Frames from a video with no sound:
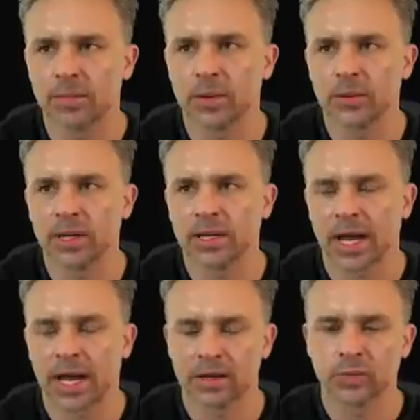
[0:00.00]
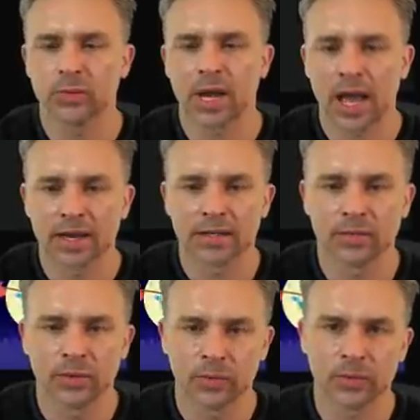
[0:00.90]
that we had when we
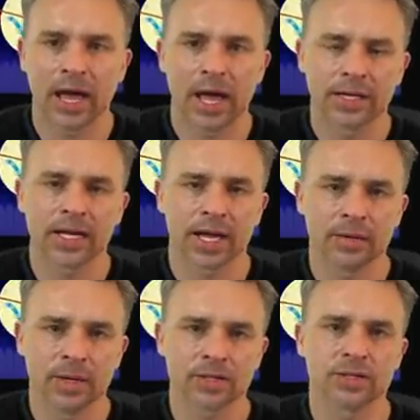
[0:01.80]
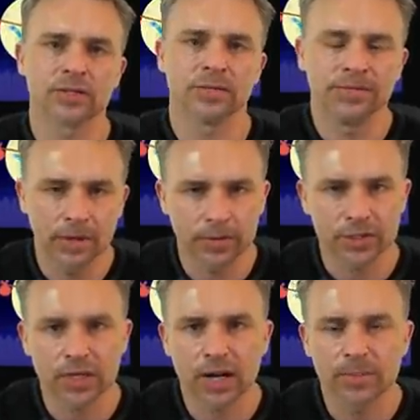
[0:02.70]
added when we added animation to
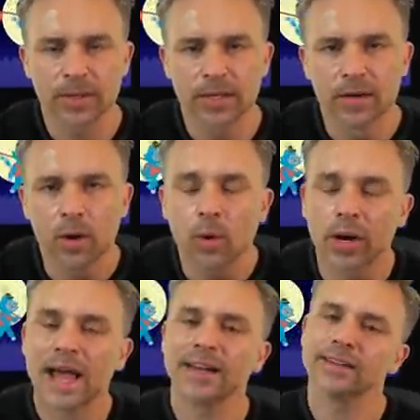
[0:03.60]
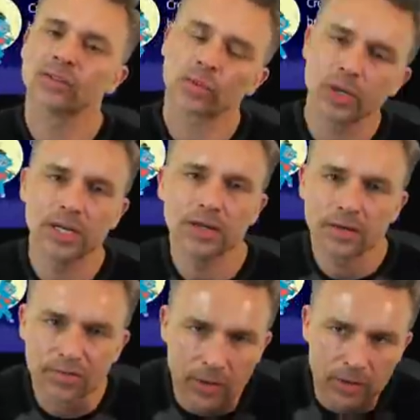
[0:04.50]
Photoshop or added 3D to
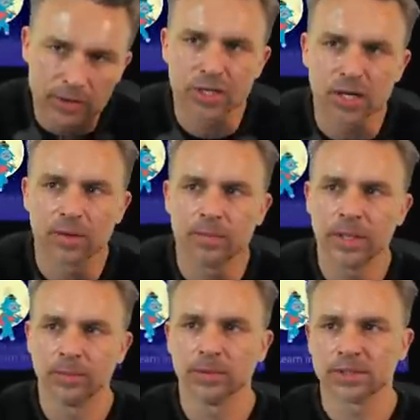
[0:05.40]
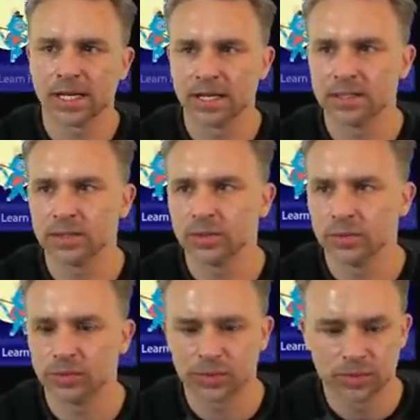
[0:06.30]
Photoshop. People tend
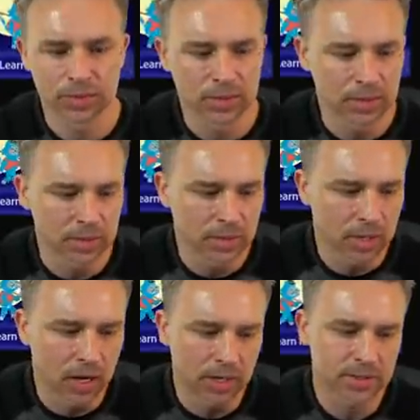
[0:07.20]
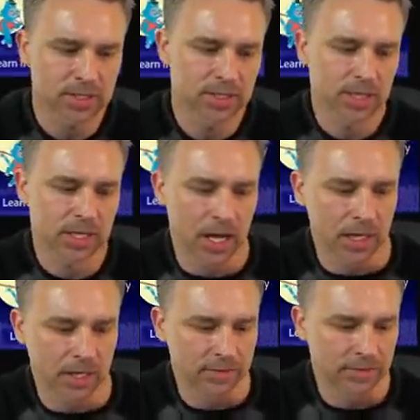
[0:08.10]
to honestly
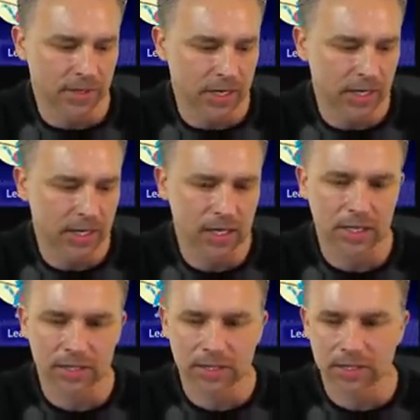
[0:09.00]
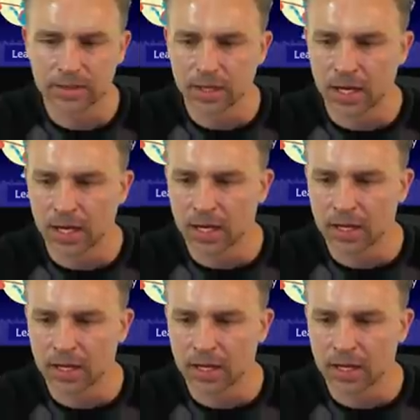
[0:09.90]
kind of uh, uh,